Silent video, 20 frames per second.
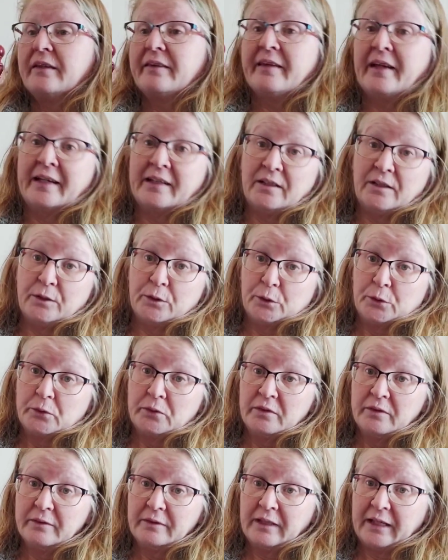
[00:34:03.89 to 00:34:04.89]
Thank you,
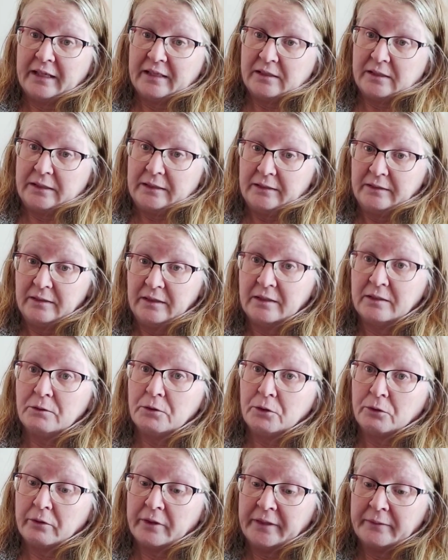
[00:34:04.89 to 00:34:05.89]
Katie and
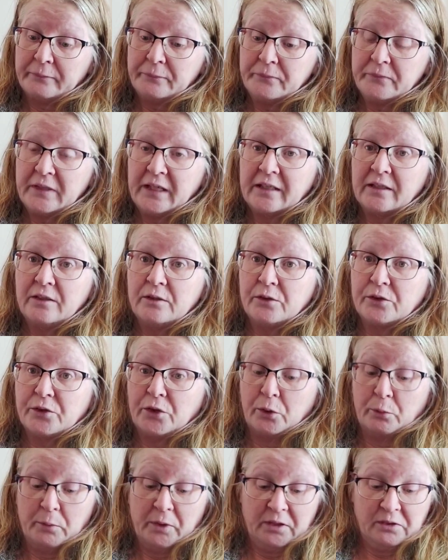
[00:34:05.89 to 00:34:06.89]
Laura. Thank you
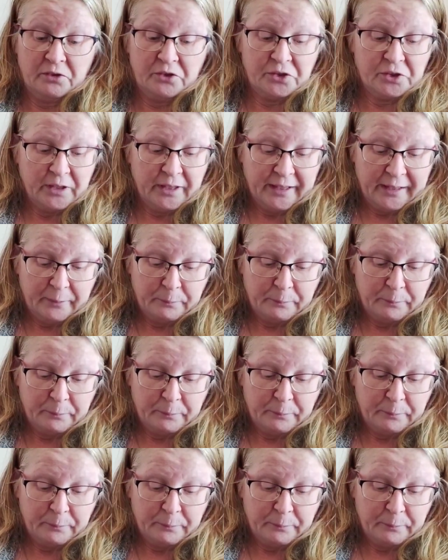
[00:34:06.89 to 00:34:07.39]
so much.